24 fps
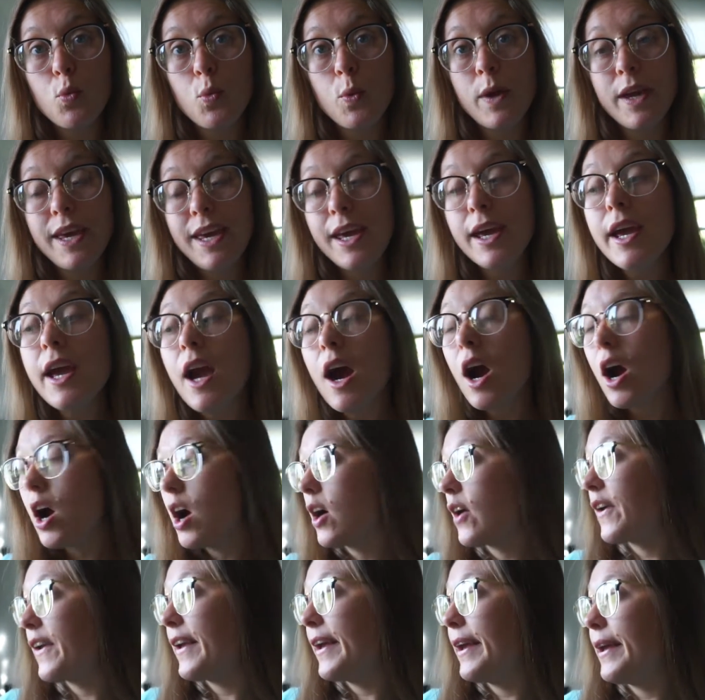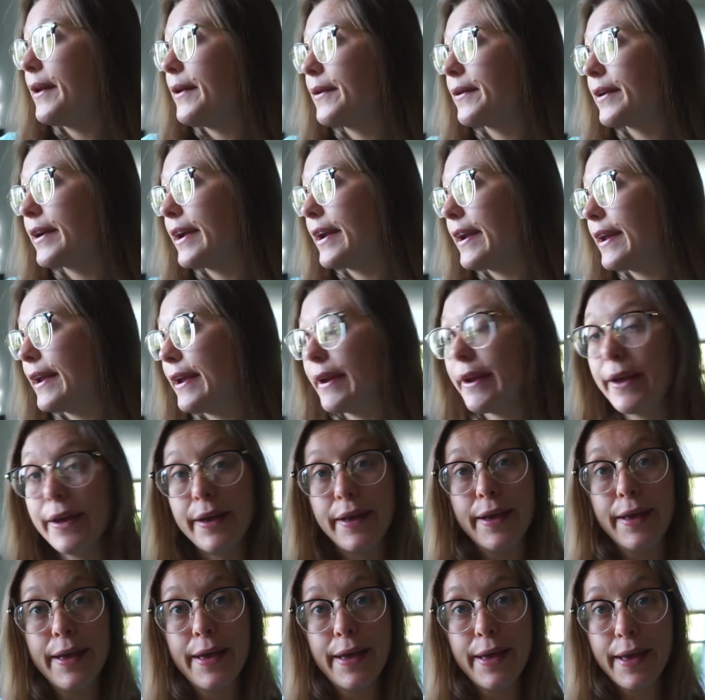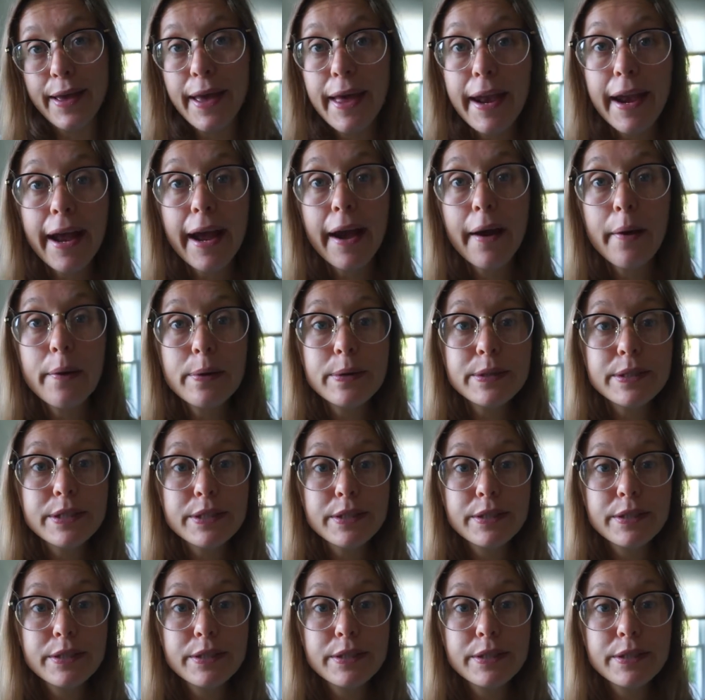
we are getting ready to head out,